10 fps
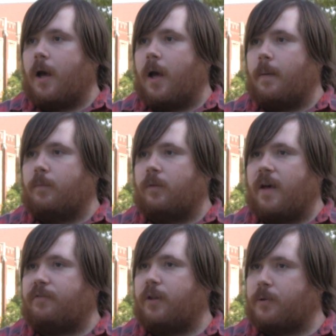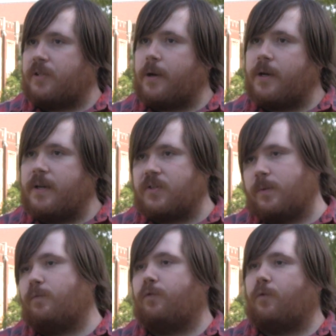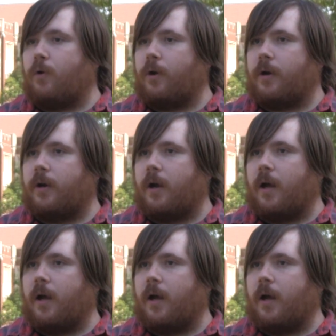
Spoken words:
left libertarianism, for